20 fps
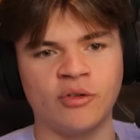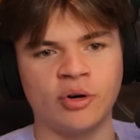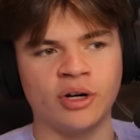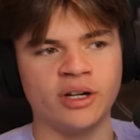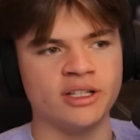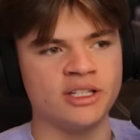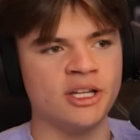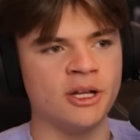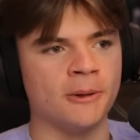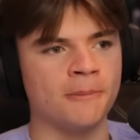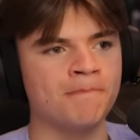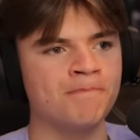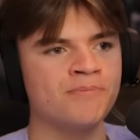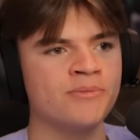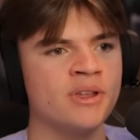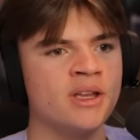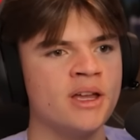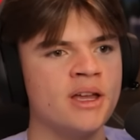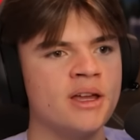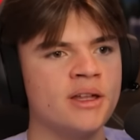for it too.
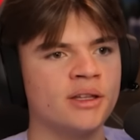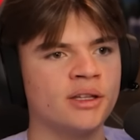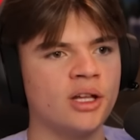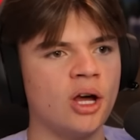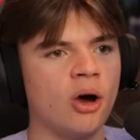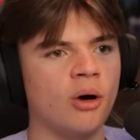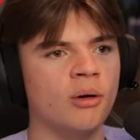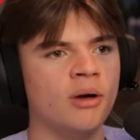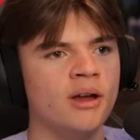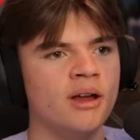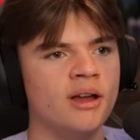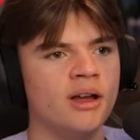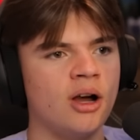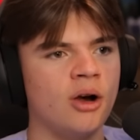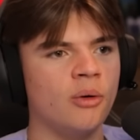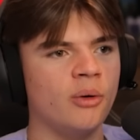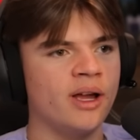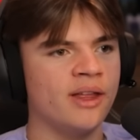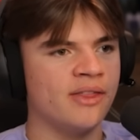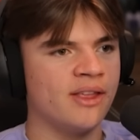So,
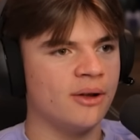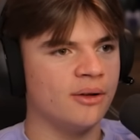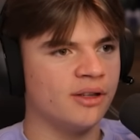oh, and